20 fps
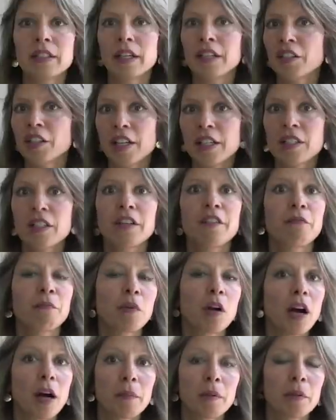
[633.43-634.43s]
digestive
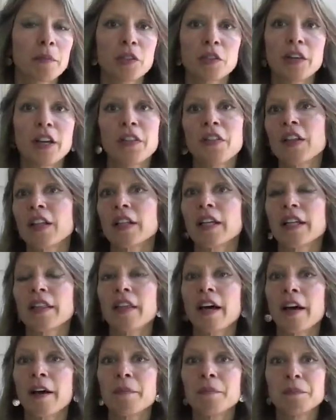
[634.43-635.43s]
problems or anything like
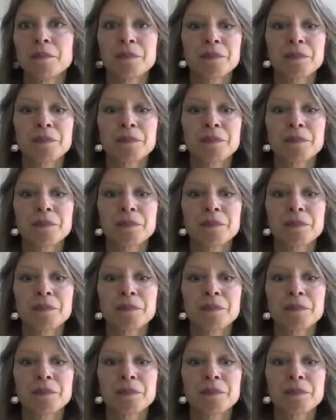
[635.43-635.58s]
that,